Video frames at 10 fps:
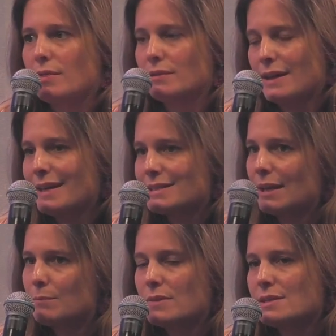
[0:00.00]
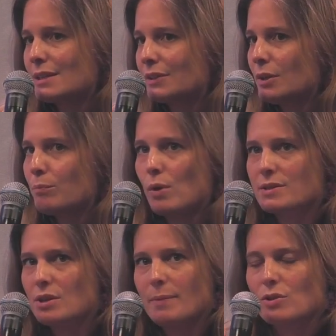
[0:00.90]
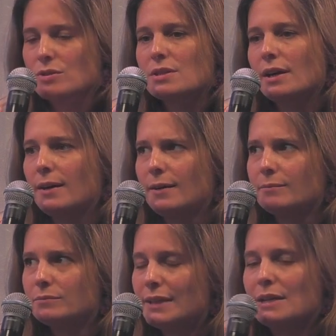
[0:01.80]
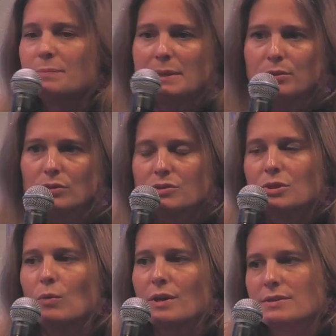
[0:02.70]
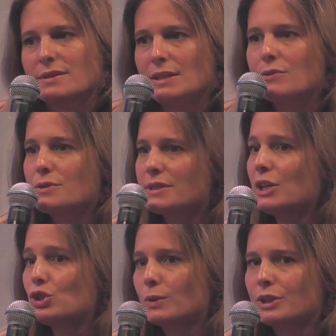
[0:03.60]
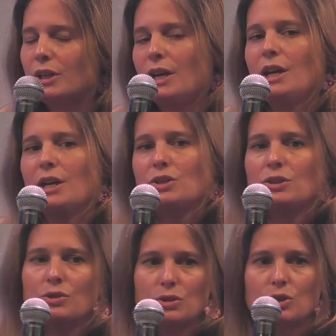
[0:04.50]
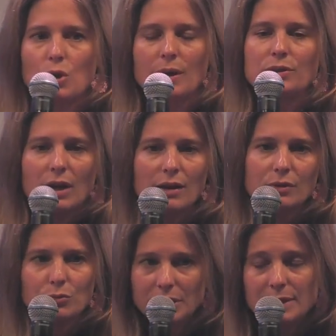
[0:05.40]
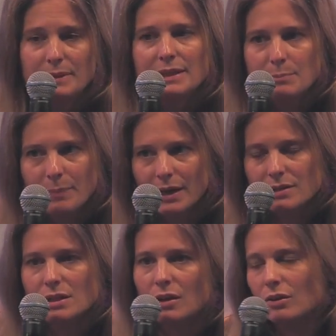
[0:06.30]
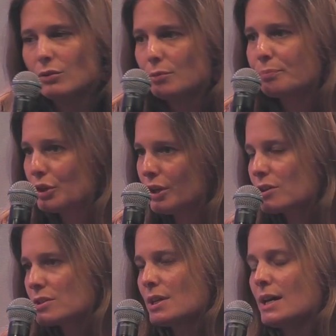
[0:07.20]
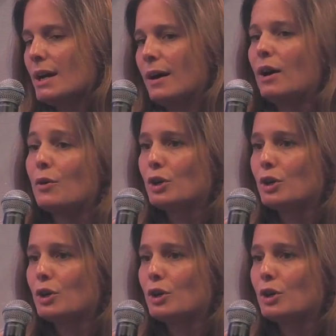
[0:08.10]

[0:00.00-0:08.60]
At that time, the startup was about 10 people. So it was still the stage where, you go and you have a really big impact on the product, on the